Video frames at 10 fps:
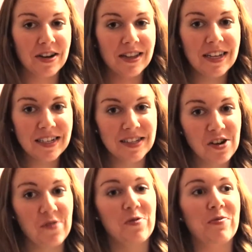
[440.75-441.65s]
at least
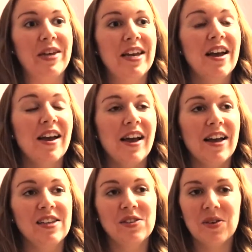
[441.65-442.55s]
not for me.
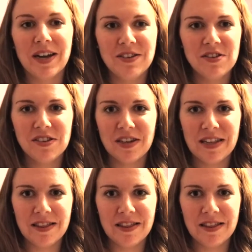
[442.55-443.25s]
And so I just,